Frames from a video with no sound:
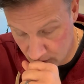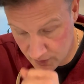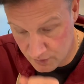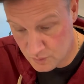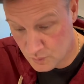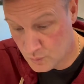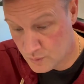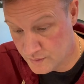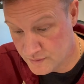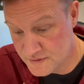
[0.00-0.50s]

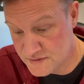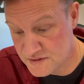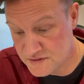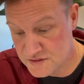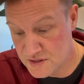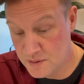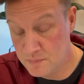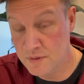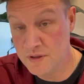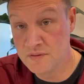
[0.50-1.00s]
where this is
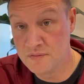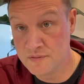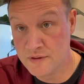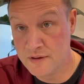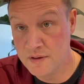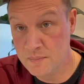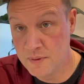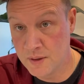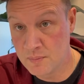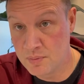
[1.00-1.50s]
going to be a
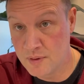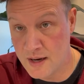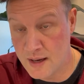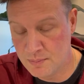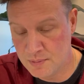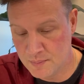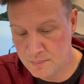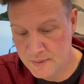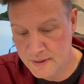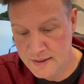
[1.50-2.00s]
very big
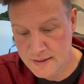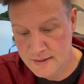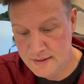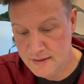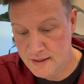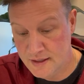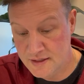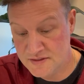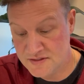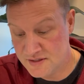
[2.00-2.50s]
problem.
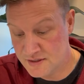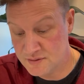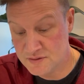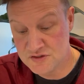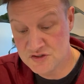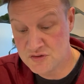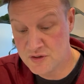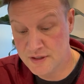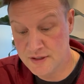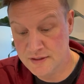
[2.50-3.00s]
And it's
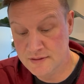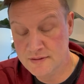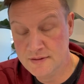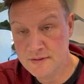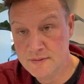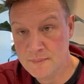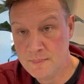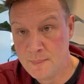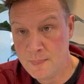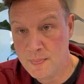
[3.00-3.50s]
illustrated
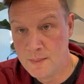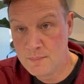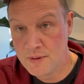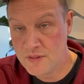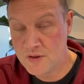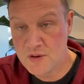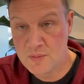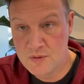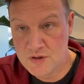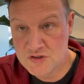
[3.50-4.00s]
by
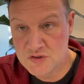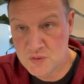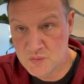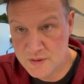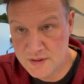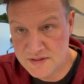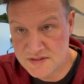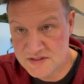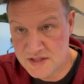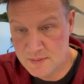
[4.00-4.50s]
the commercial
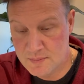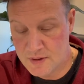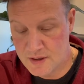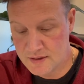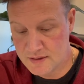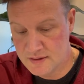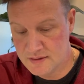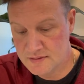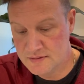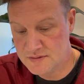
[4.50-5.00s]
real estate
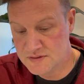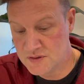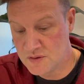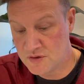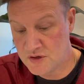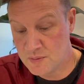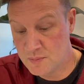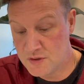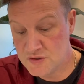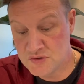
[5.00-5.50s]
market. So the
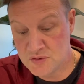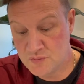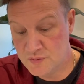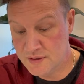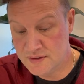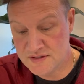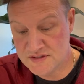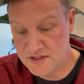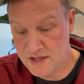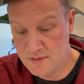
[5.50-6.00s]
commercial
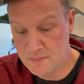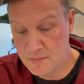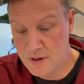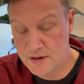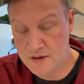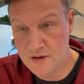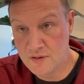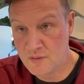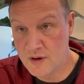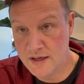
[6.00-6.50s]
real estate
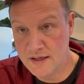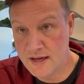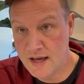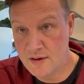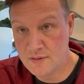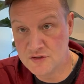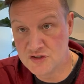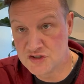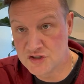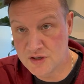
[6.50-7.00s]
market right
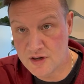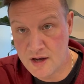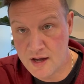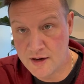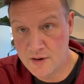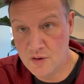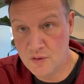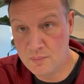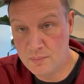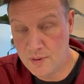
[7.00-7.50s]
now in
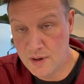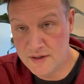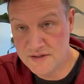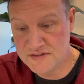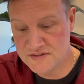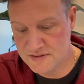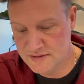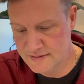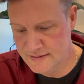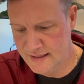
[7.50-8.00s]
Chicago,
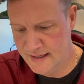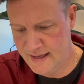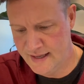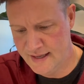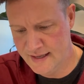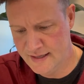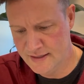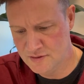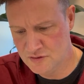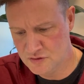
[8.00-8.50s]
Boston,
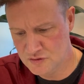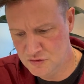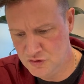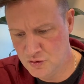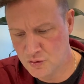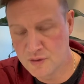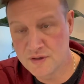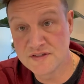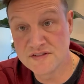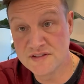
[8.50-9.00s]
and New
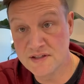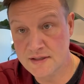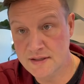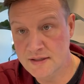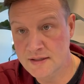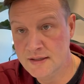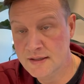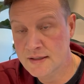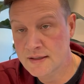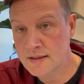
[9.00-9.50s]
York
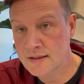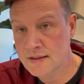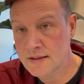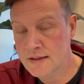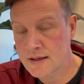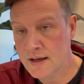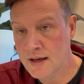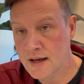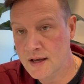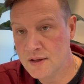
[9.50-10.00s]
City,
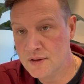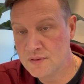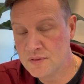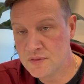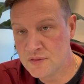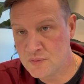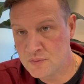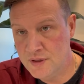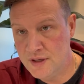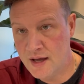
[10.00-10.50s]

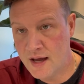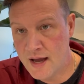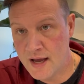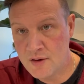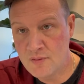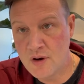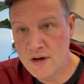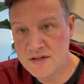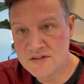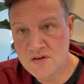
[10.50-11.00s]
3
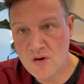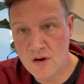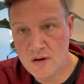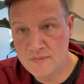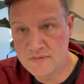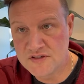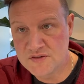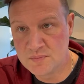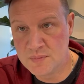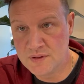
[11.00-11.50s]
high-rise
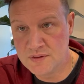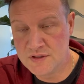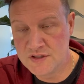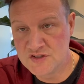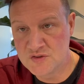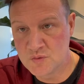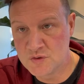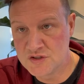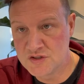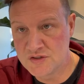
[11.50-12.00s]
office
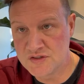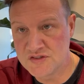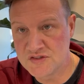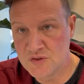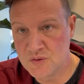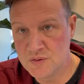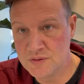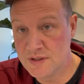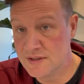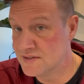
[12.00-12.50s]
buildings were just
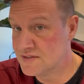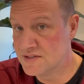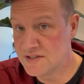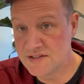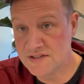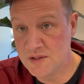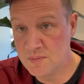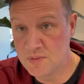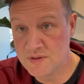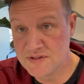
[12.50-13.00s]
sold at
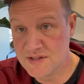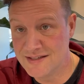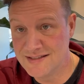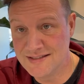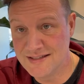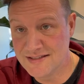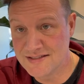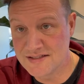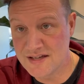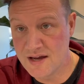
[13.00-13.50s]
60%
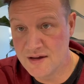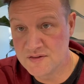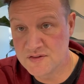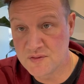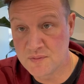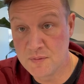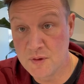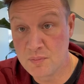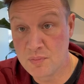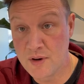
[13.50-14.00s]
discounts
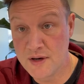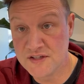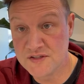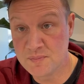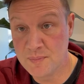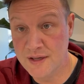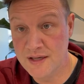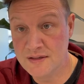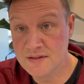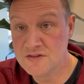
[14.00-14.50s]
from the price
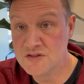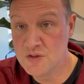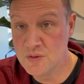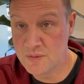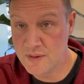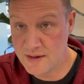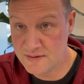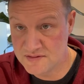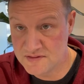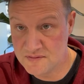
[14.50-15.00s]
paid in
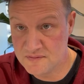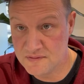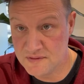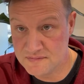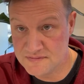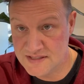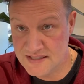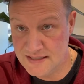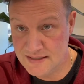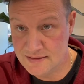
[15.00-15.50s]

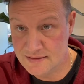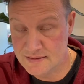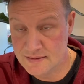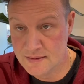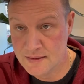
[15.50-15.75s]
2015.